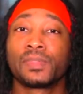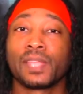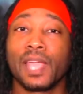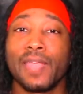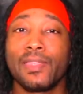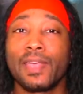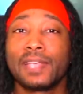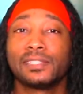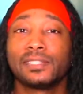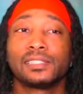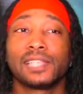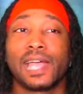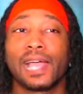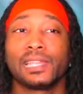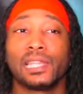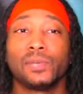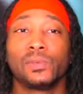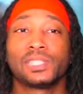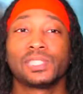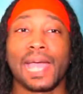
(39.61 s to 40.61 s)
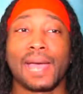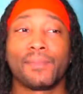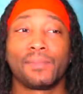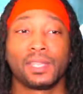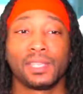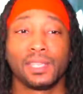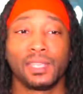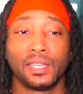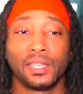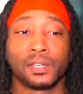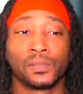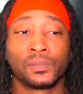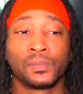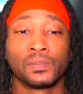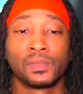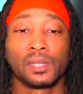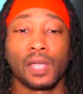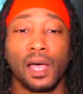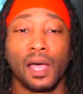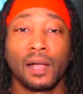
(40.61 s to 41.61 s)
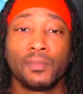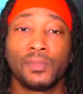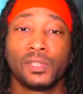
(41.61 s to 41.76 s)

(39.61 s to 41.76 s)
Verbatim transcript: And that's exactly what's happening here. Um,